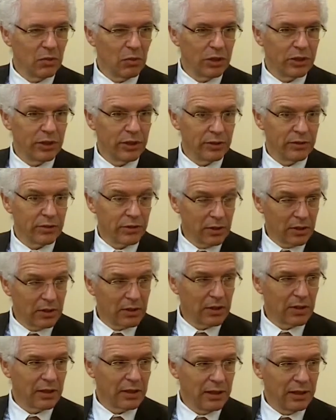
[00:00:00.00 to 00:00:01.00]
which is
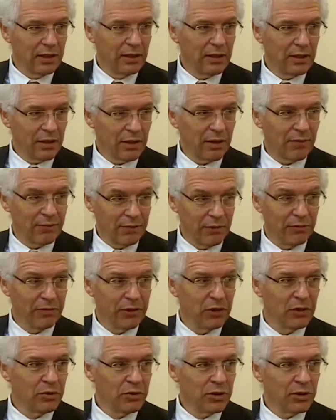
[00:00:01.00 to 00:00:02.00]
certainly of the
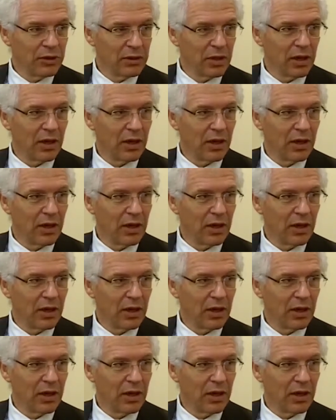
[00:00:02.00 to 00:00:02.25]
view that